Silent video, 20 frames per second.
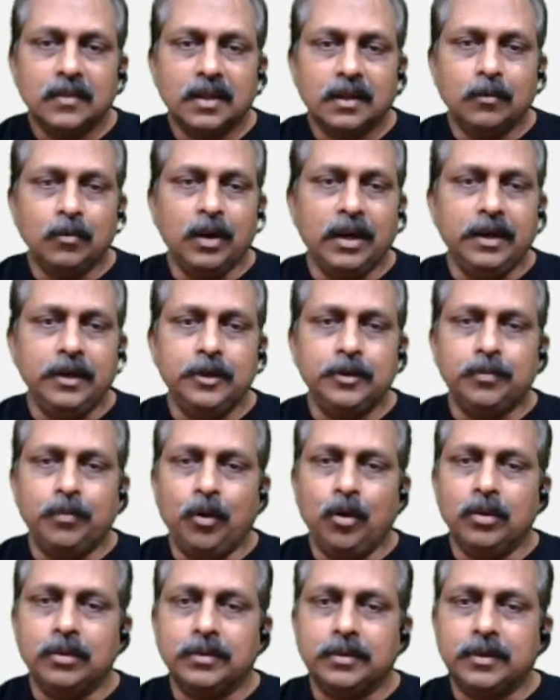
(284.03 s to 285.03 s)
Where is
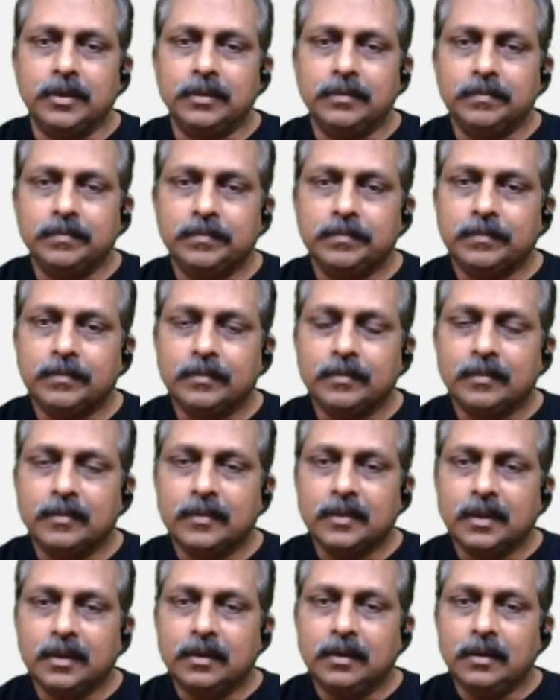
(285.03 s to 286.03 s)
both?
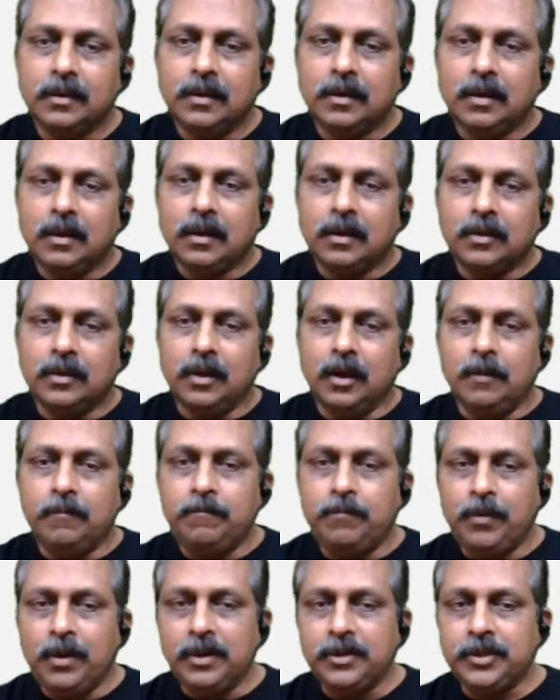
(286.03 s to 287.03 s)
The
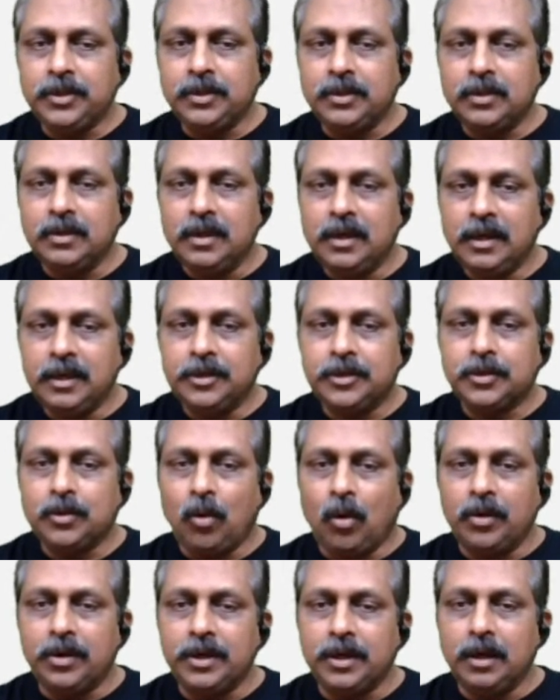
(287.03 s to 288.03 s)
first
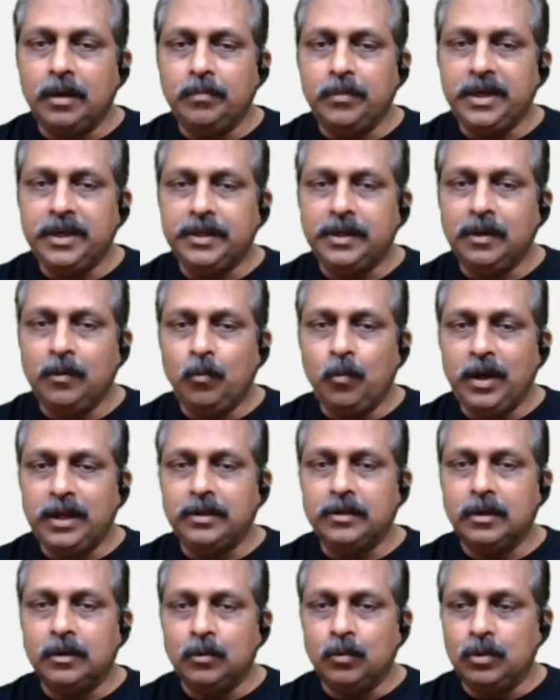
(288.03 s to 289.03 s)
historical meeting
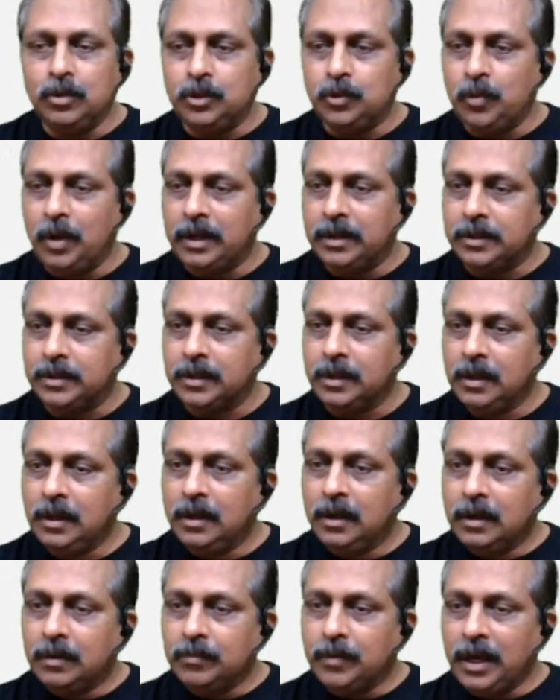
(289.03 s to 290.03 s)
with Roosevelt.
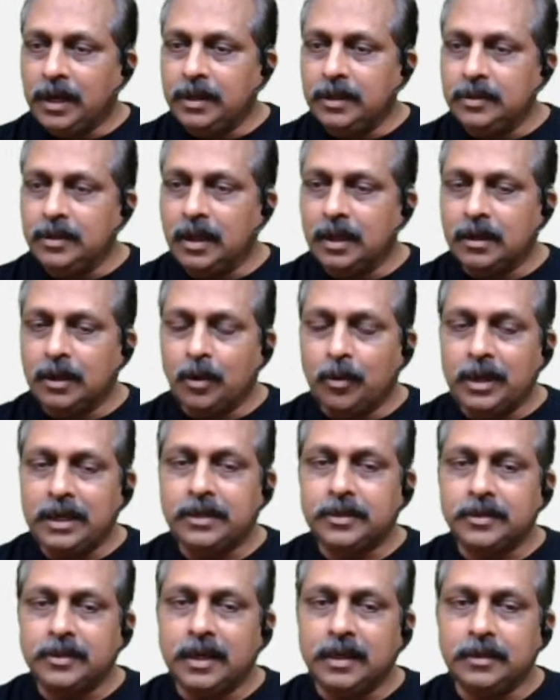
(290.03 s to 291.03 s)
That is a correct
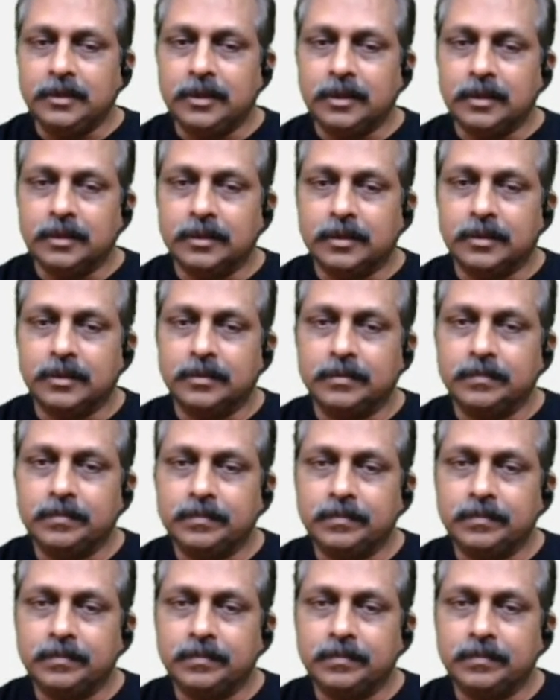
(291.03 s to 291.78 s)
sentence.